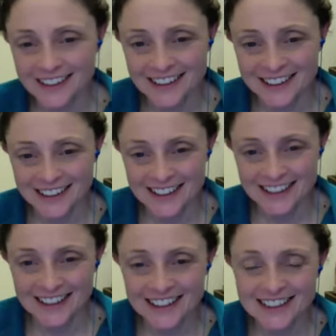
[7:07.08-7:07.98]
no
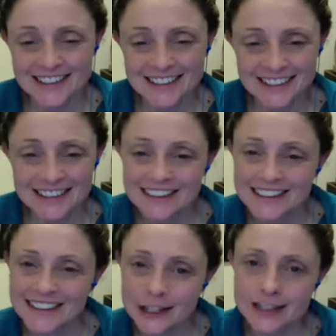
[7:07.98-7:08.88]
that's and, right
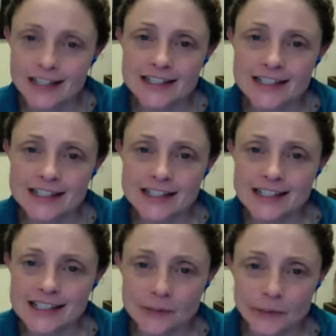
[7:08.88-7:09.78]
and it is easy,
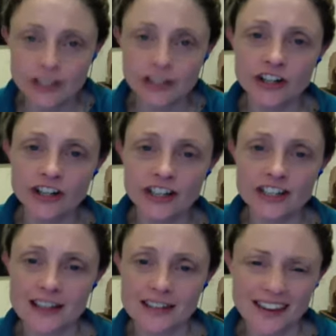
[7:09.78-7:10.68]
isn't it, when you're younger
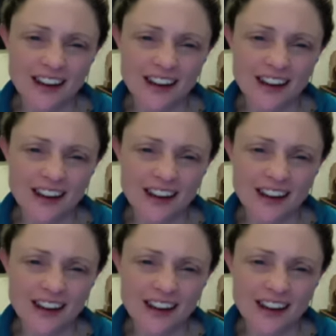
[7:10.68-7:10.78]
to think,